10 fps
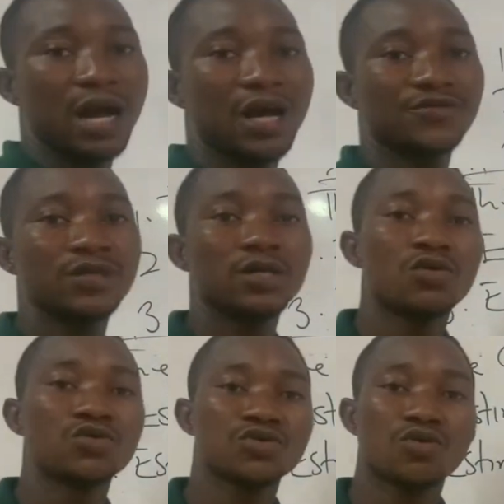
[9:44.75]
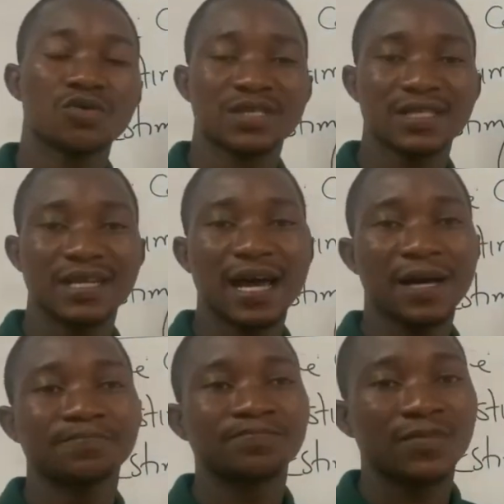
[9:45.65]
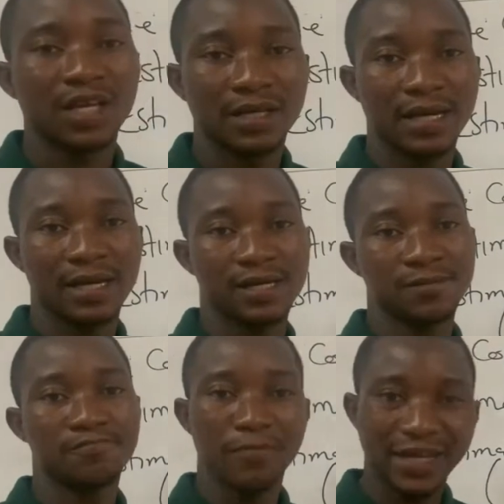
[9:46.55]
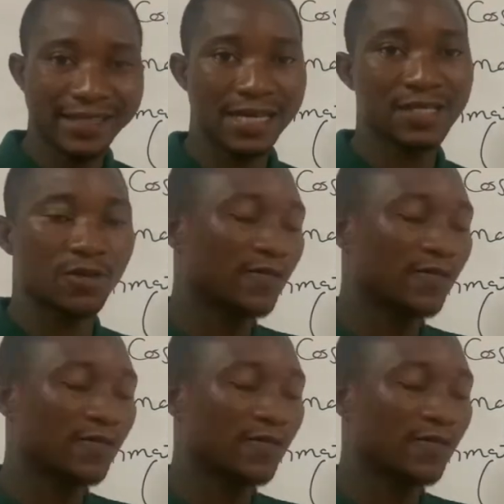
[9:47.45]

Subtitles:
actually also consider the methods of